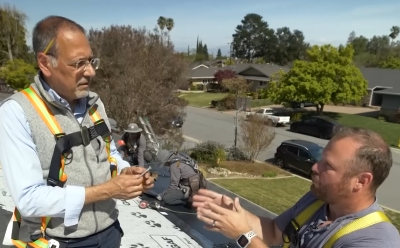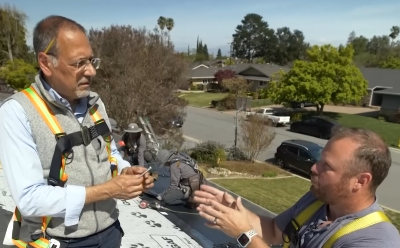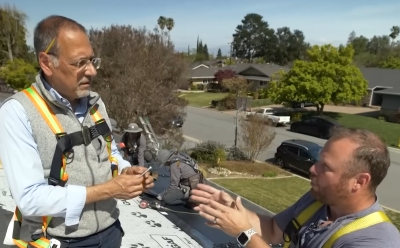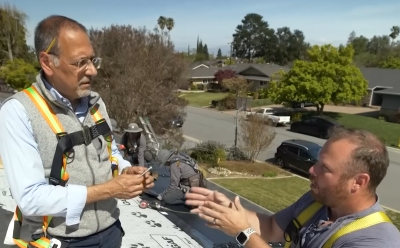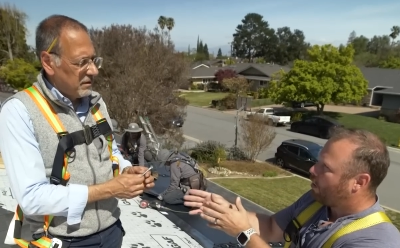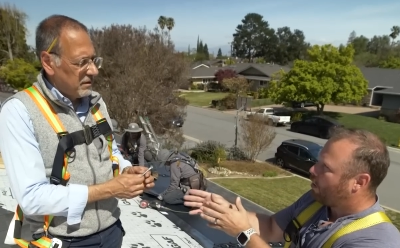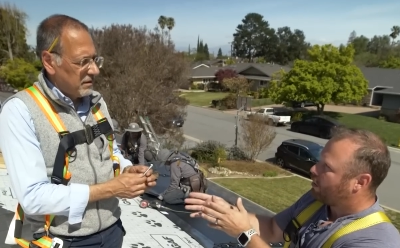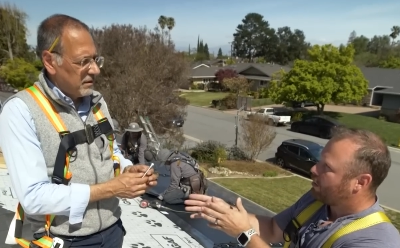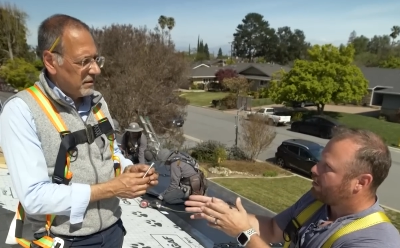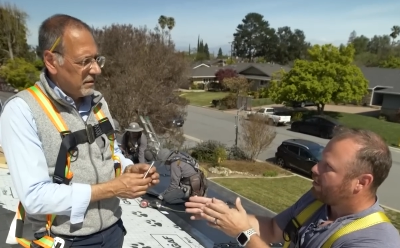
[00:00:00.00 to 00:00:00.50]

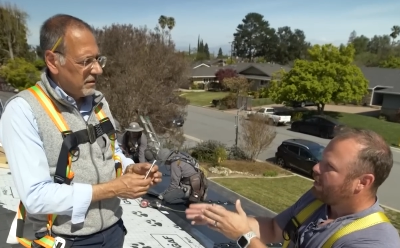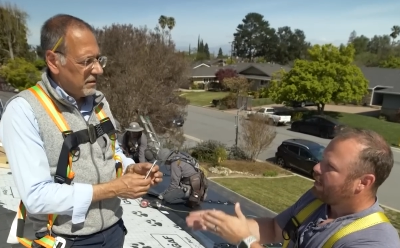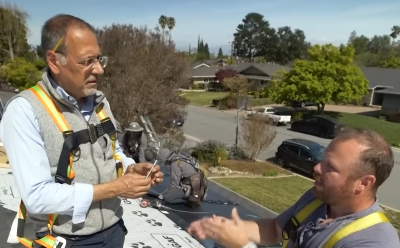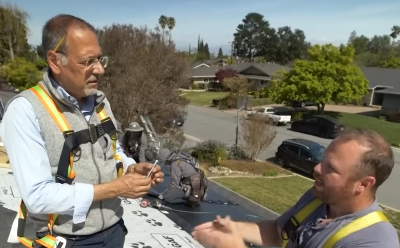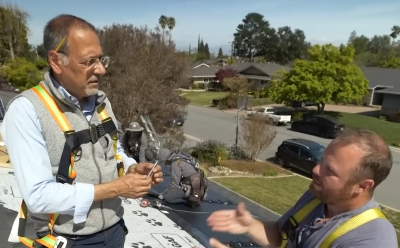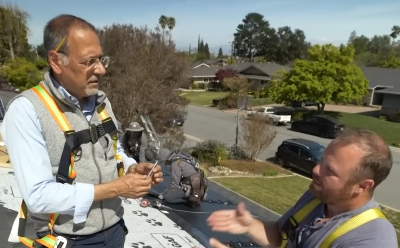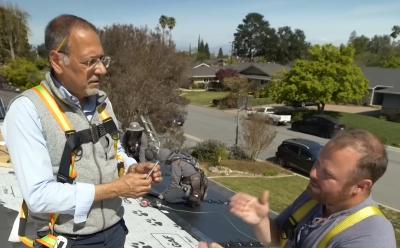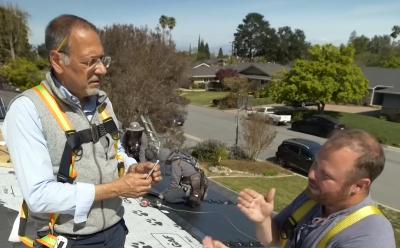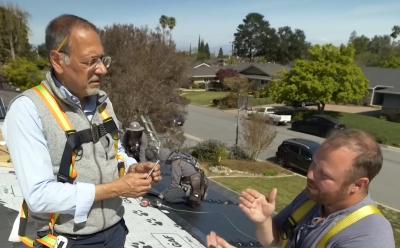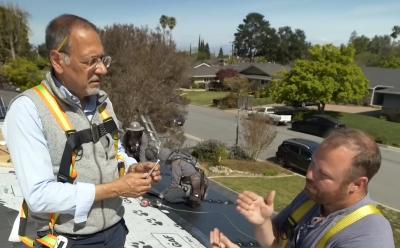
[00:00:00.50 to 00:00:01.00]
Speaker 1: wrong
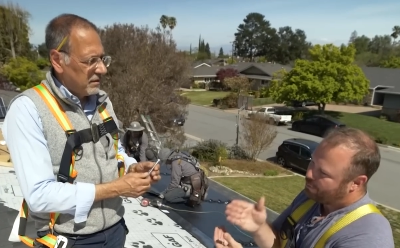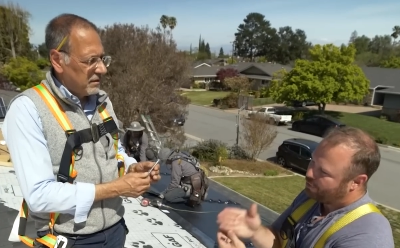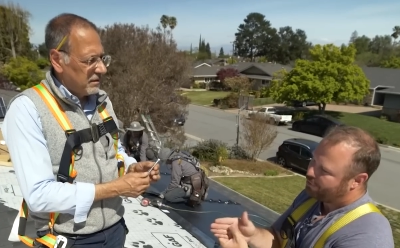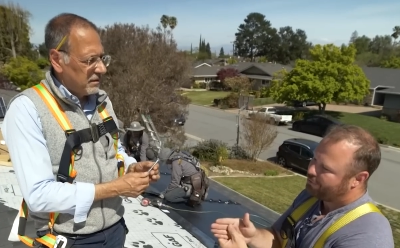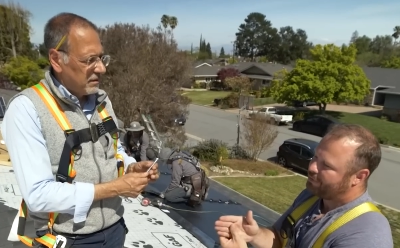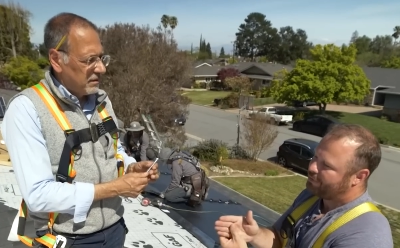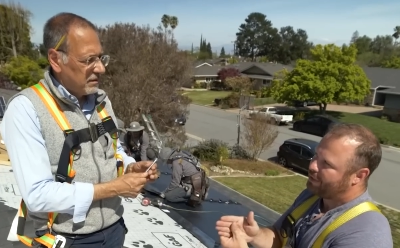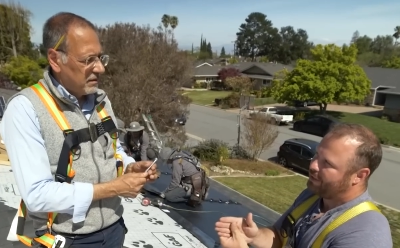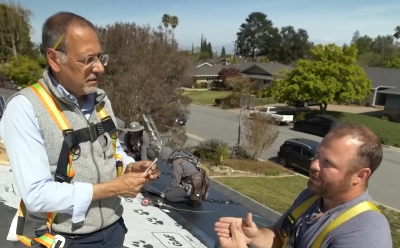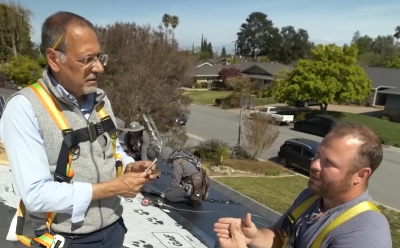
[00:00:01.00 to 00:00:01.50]
and didn't
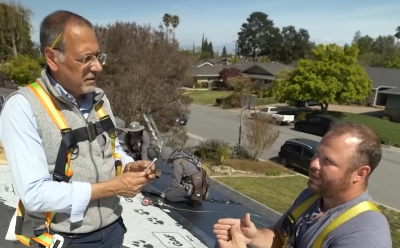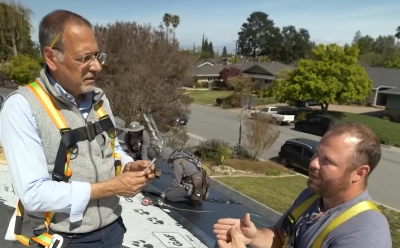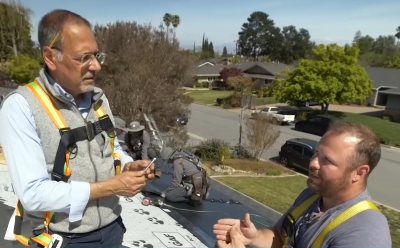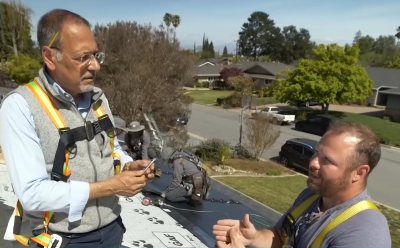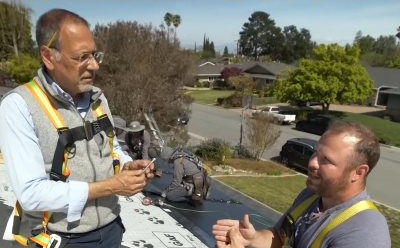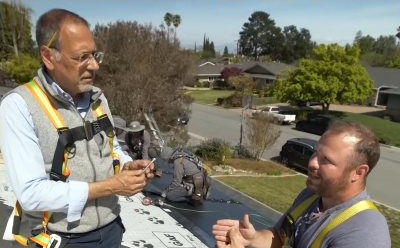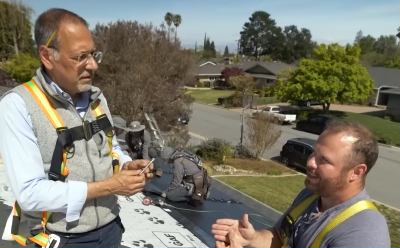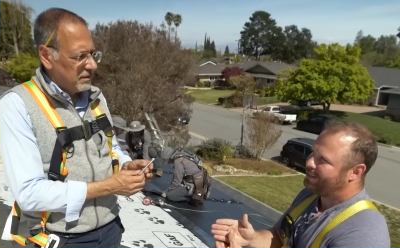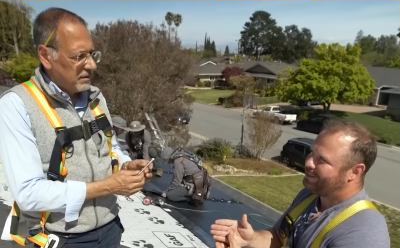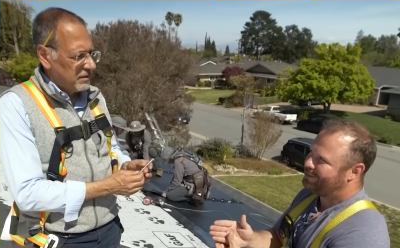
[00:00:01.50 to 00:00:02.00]
perfectly hit
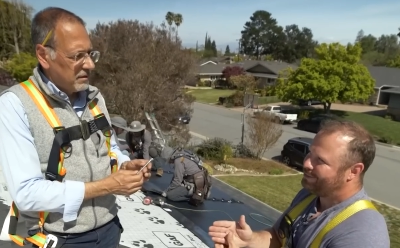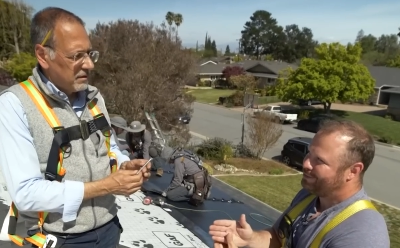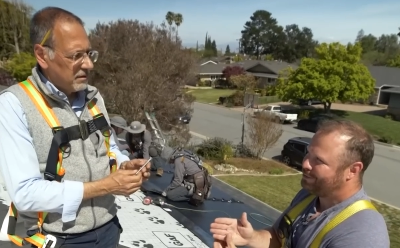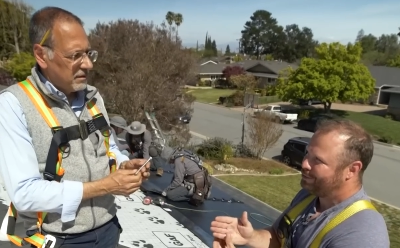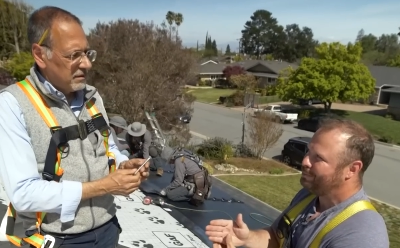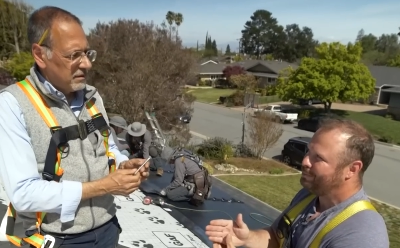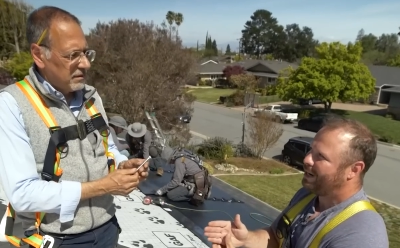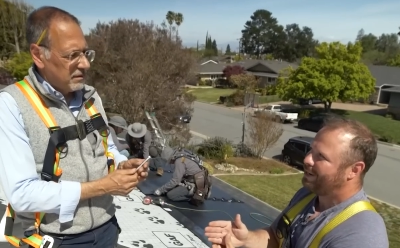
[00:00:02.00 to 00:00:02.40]
that two